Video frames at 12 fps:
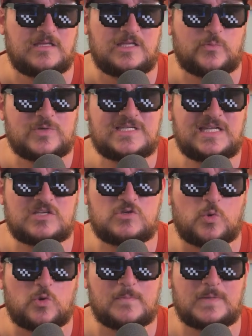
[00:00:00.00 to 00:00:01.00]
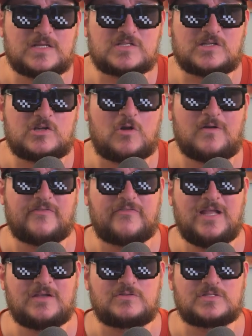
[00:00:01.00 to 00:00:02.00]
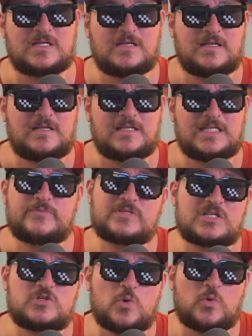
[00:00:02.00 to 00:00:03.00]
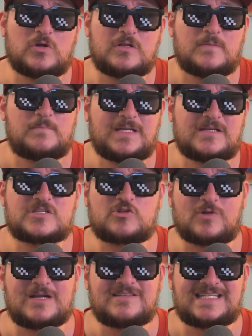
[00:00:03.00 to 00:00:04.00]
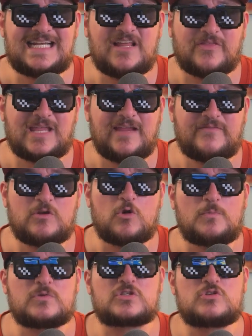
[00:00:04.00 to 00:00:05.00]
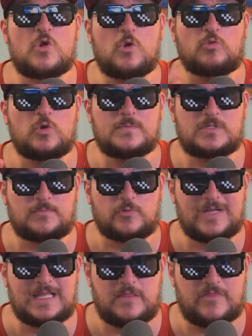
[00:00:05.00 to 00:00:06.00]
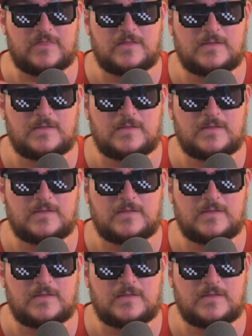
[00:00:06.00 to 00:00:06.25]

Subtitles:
It wasn't ignored because the card failed. It was ignored because Crown Zenith gave it almost no room to breathe.